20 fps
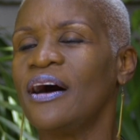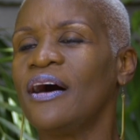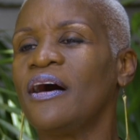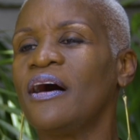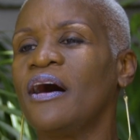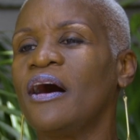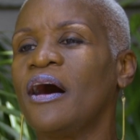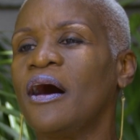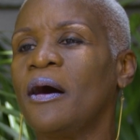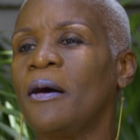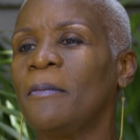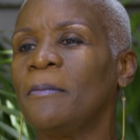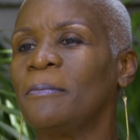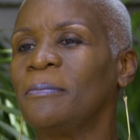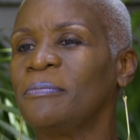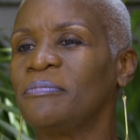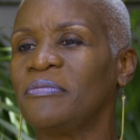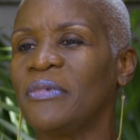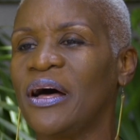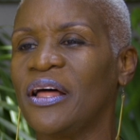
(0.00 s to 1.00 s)
Um,
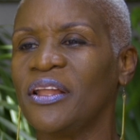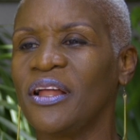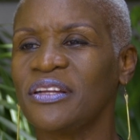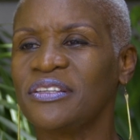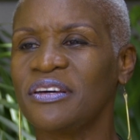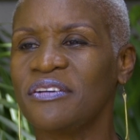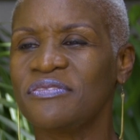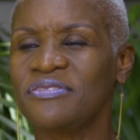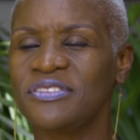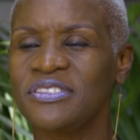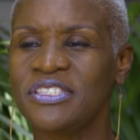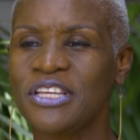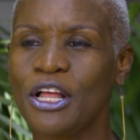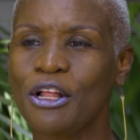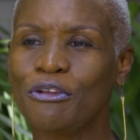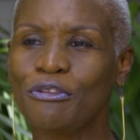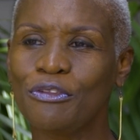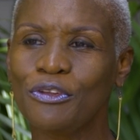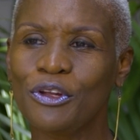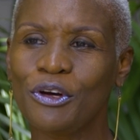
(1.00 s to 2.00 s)
a lot of
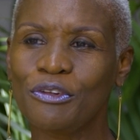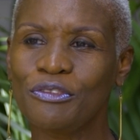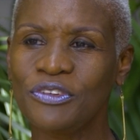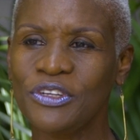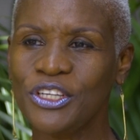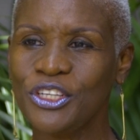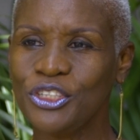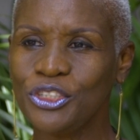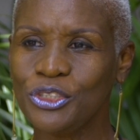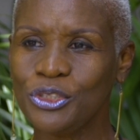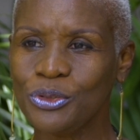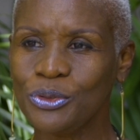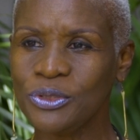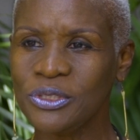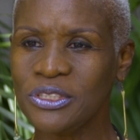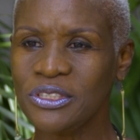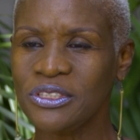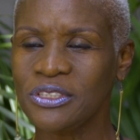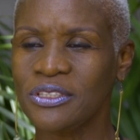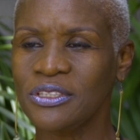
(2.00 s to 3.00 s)
self love
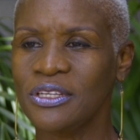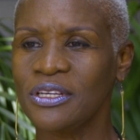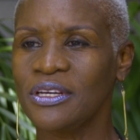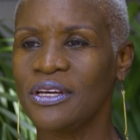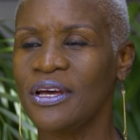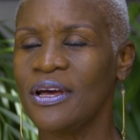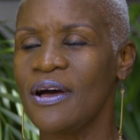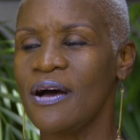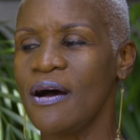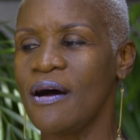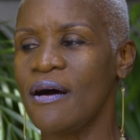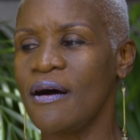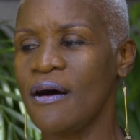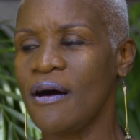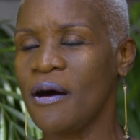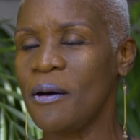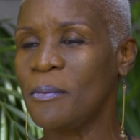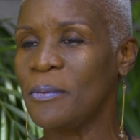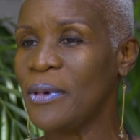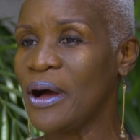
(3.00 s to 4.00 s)
issues
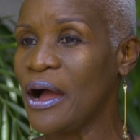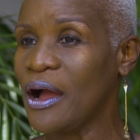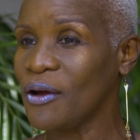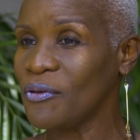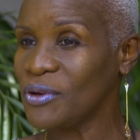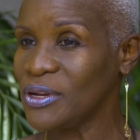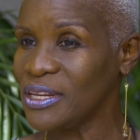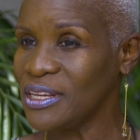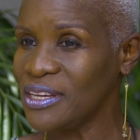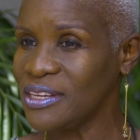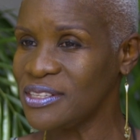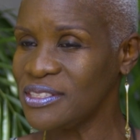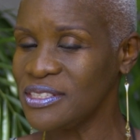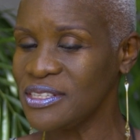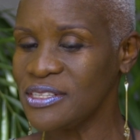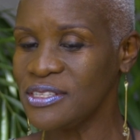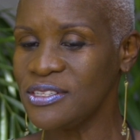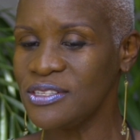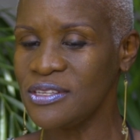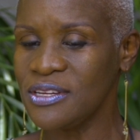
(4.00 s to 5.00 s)
um, are
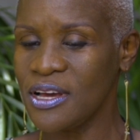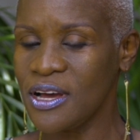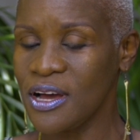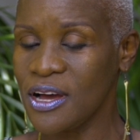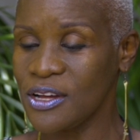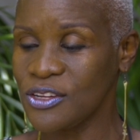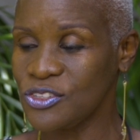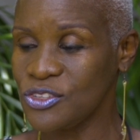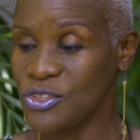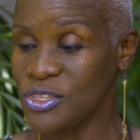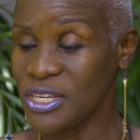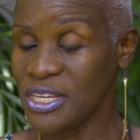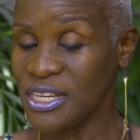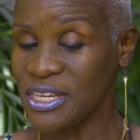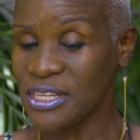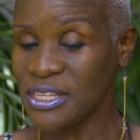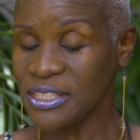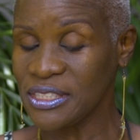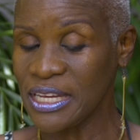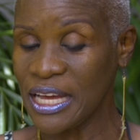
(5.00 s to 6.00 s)
related uh, to the
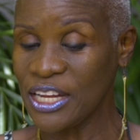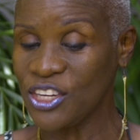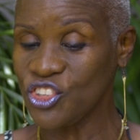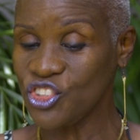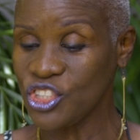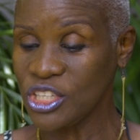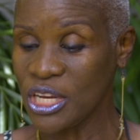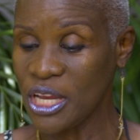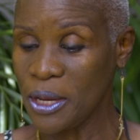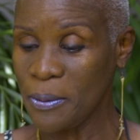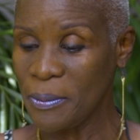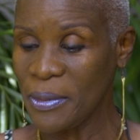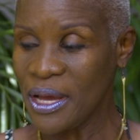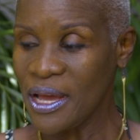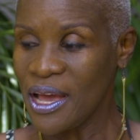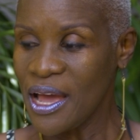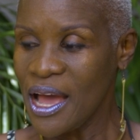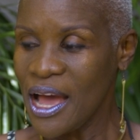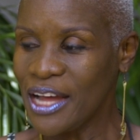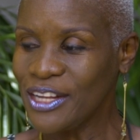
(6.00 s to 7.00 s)
guilt and shame.
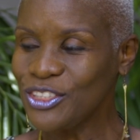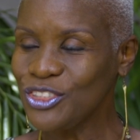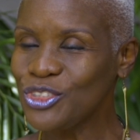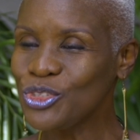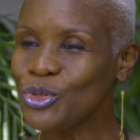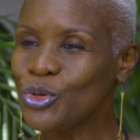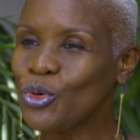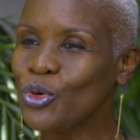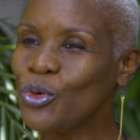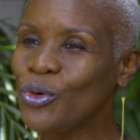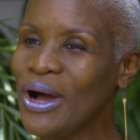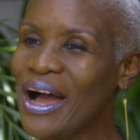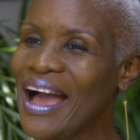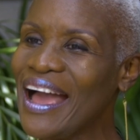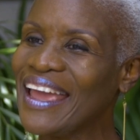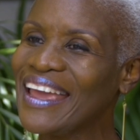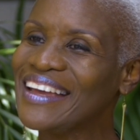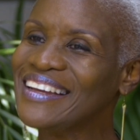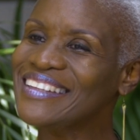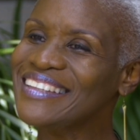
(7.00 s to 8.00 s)
And so
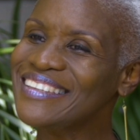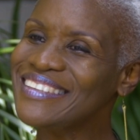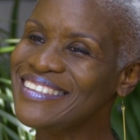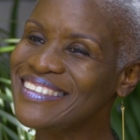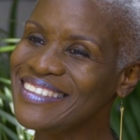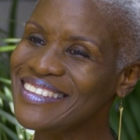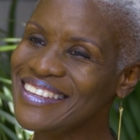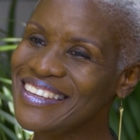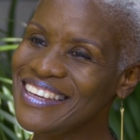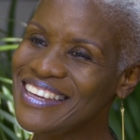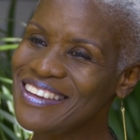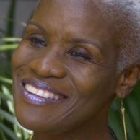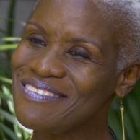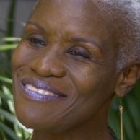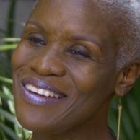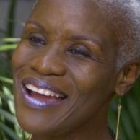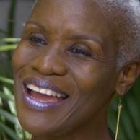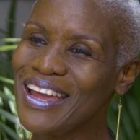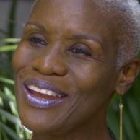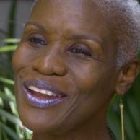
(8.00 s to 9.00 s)
I can see
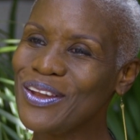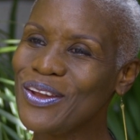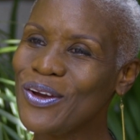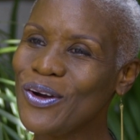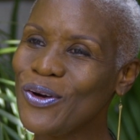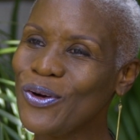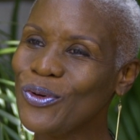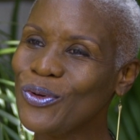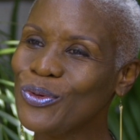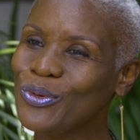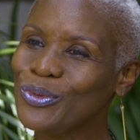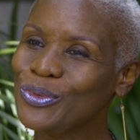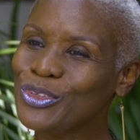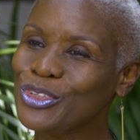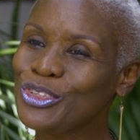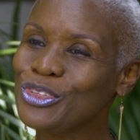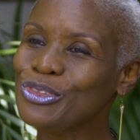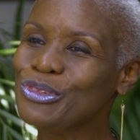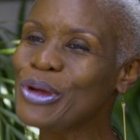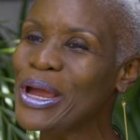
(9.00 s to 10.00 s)
right now
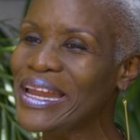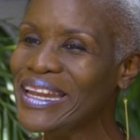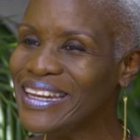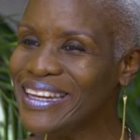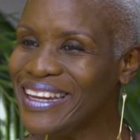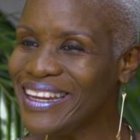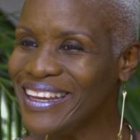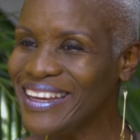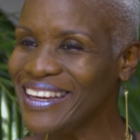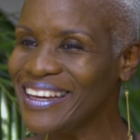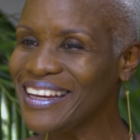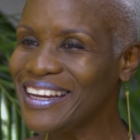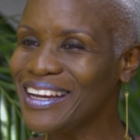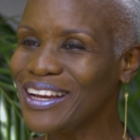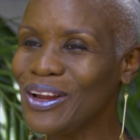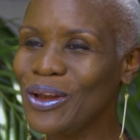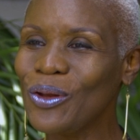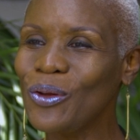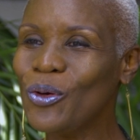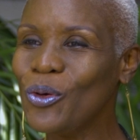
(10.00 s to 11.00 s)
trending
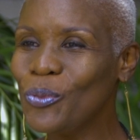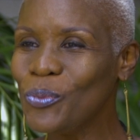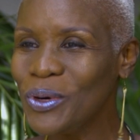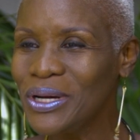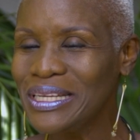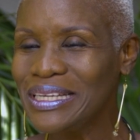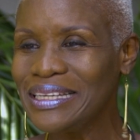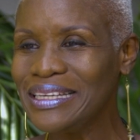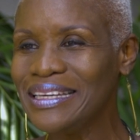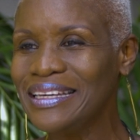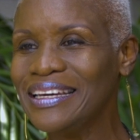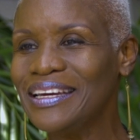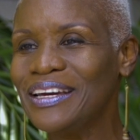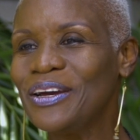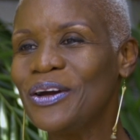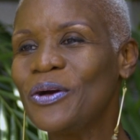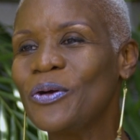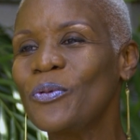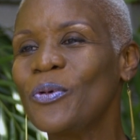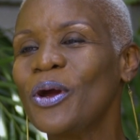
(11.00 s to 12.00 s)
globally
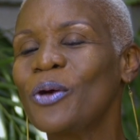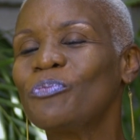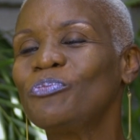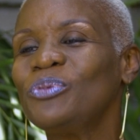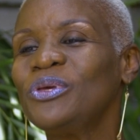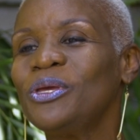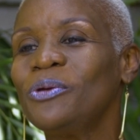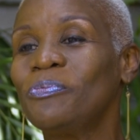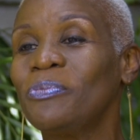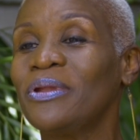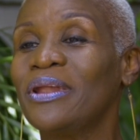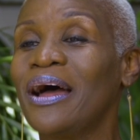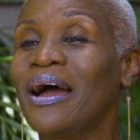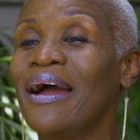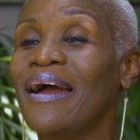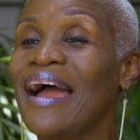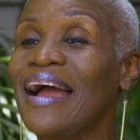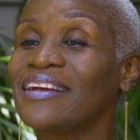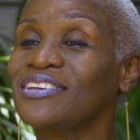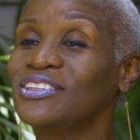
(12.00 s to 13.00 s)
where people
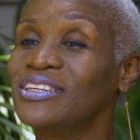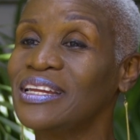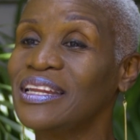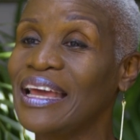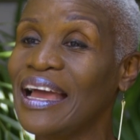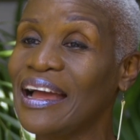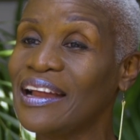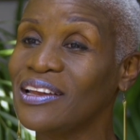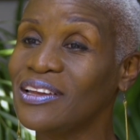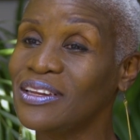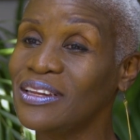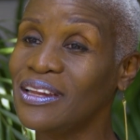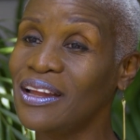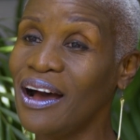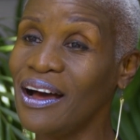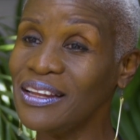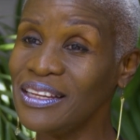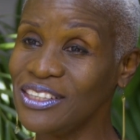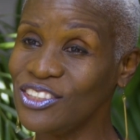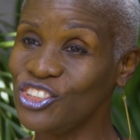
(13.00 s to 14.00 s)
are actually
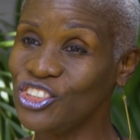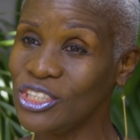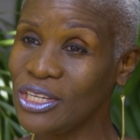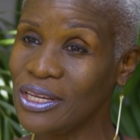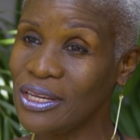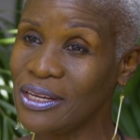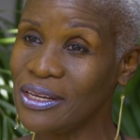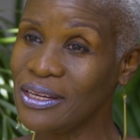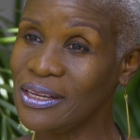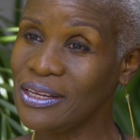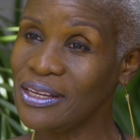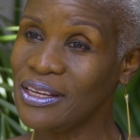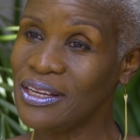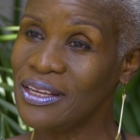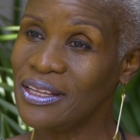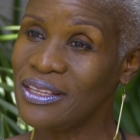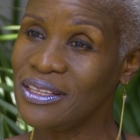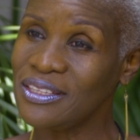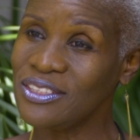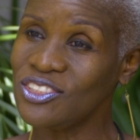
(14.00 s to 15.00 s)
acknowledging
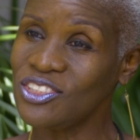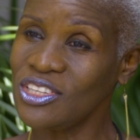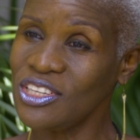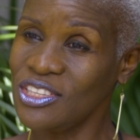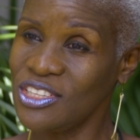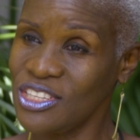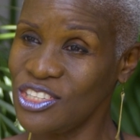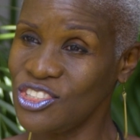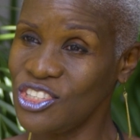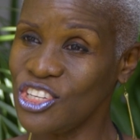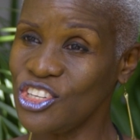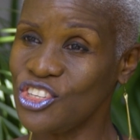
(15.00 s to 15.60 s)
these, these